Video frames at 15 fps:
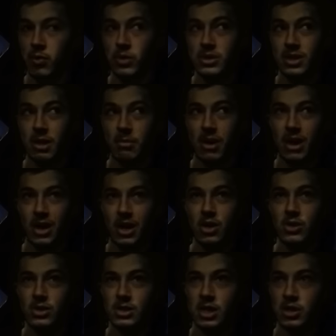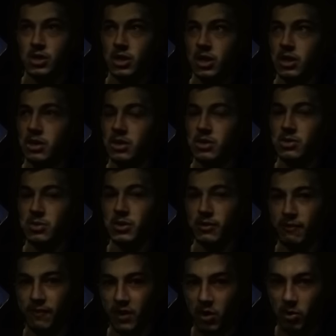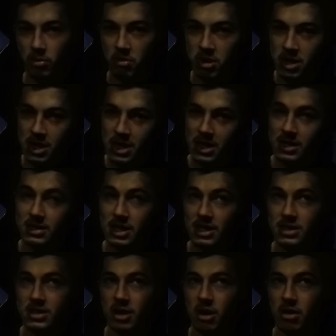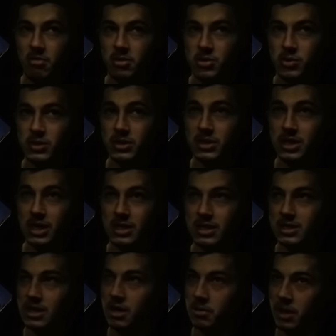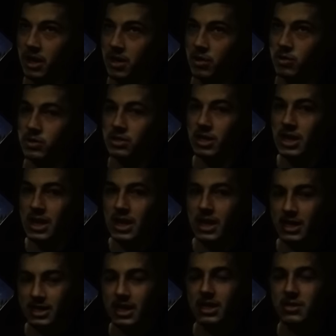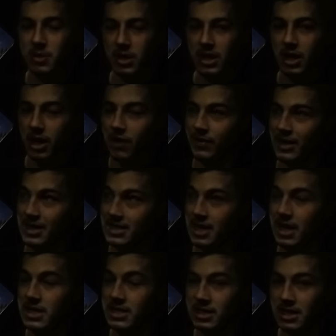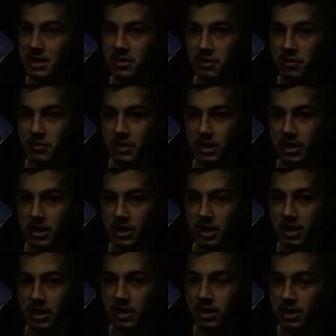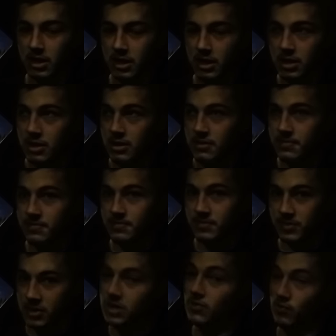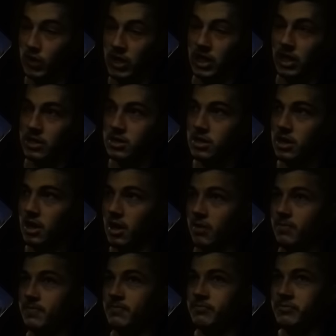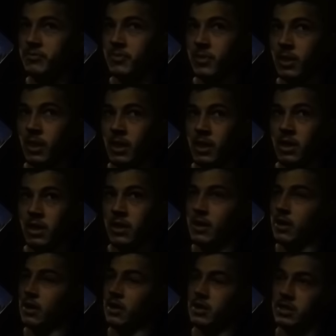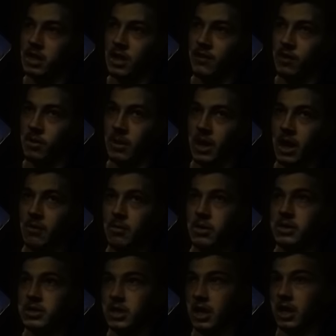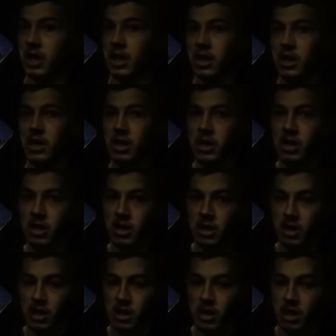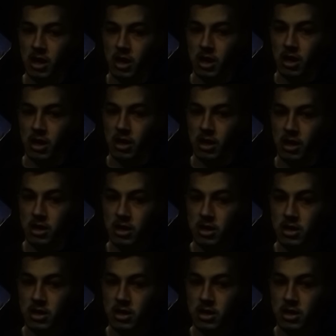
I wanted to get back, get a good session in, because when you film, takes time between sets to set up the angles and it takes away the, like the intensity of the thing really does um, and then yesterday I forgot my camera today uh,